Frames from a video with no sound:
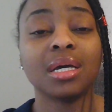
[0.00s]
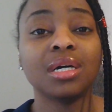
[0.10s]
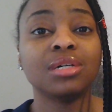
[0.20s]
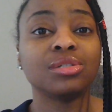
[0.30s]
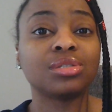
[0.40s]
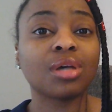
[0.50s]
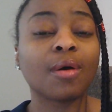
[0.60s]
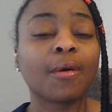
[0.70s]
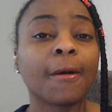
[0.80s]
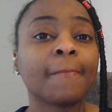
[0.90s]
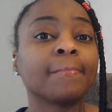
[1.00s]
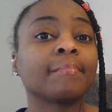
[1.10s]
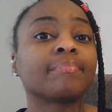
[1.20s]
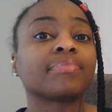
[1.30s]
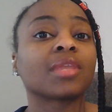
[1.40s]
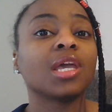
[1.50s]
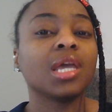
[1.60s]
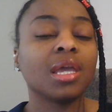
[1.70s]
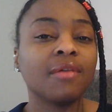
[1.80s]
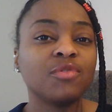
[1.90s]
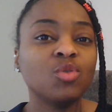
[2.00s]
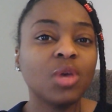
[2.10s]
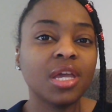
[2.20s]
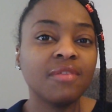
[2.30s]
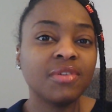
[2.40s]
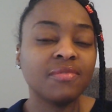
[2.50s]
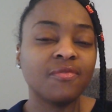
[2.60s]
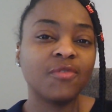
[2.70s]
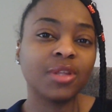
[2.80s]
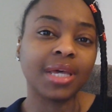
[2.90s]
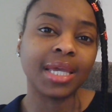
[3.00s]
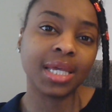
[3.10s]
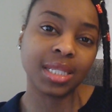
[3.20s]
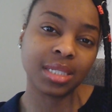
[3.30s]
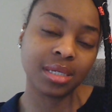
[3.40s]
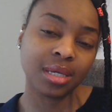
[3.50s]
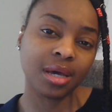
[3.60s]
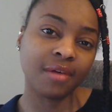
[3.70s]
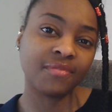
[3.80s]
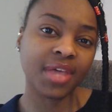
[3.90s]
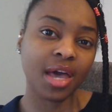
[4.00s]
So if you even feel an inkling of that,